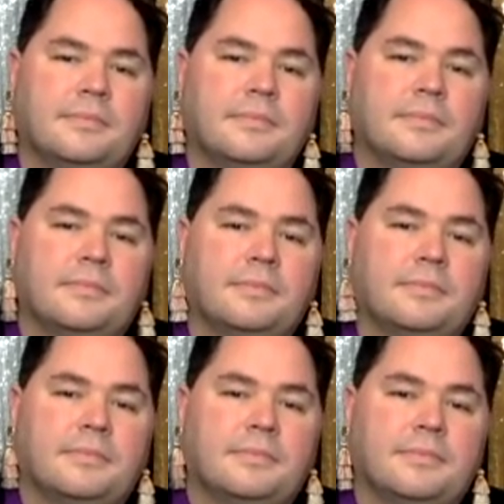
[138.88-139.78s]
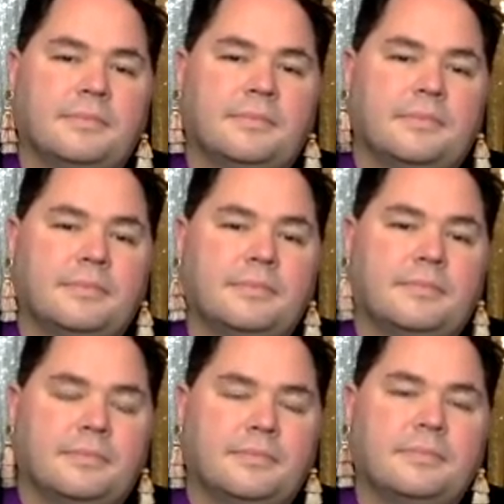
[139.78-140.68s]

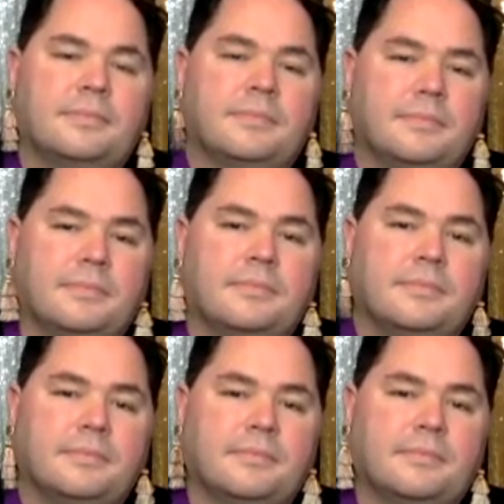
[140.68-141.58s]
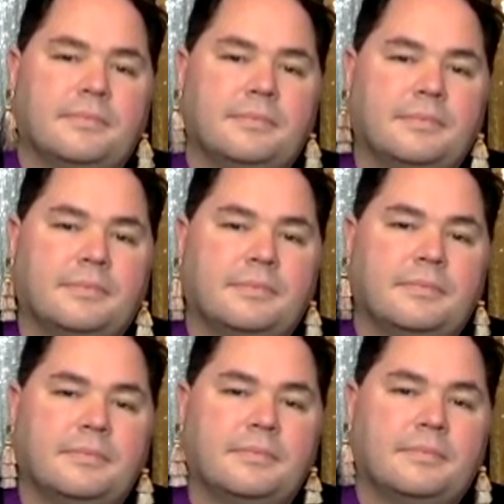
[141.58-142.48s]

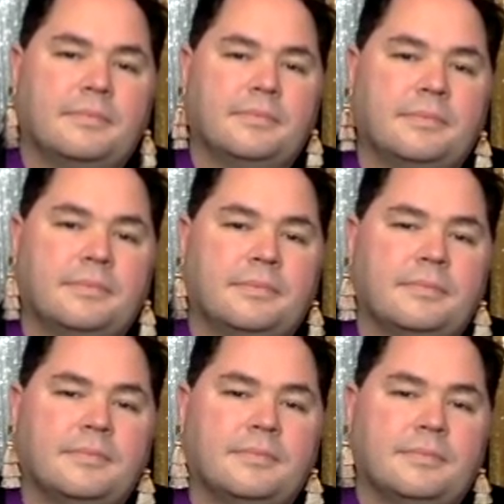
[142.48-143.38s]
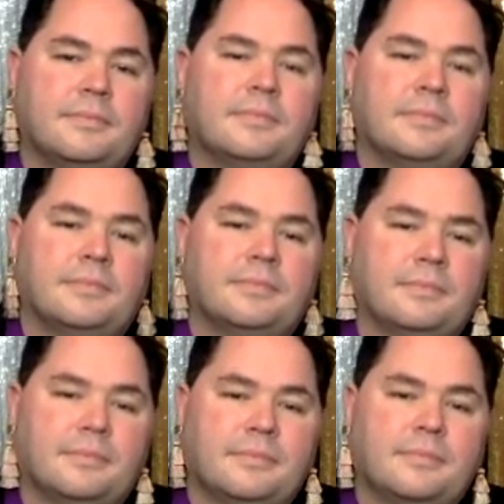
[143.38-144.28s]

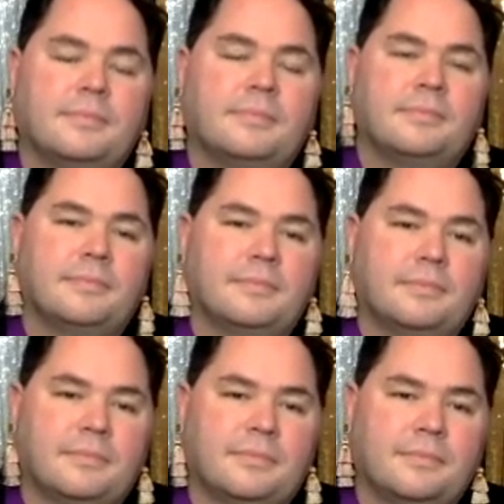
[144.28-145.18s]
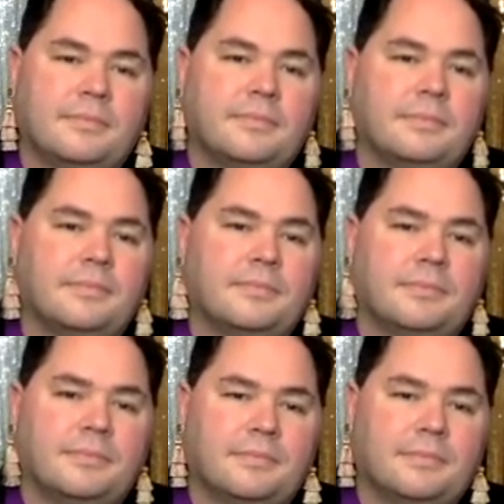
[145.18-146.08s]

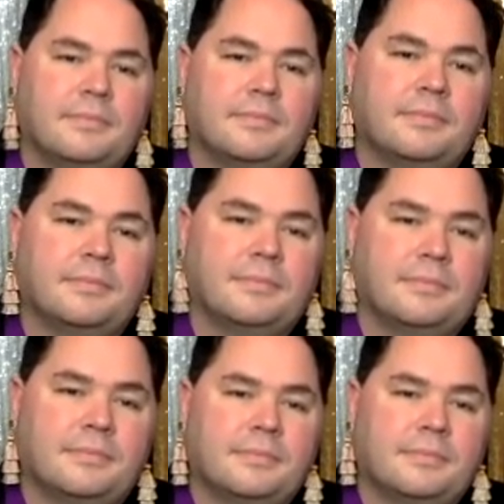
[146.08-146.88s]
The person shown says nothing.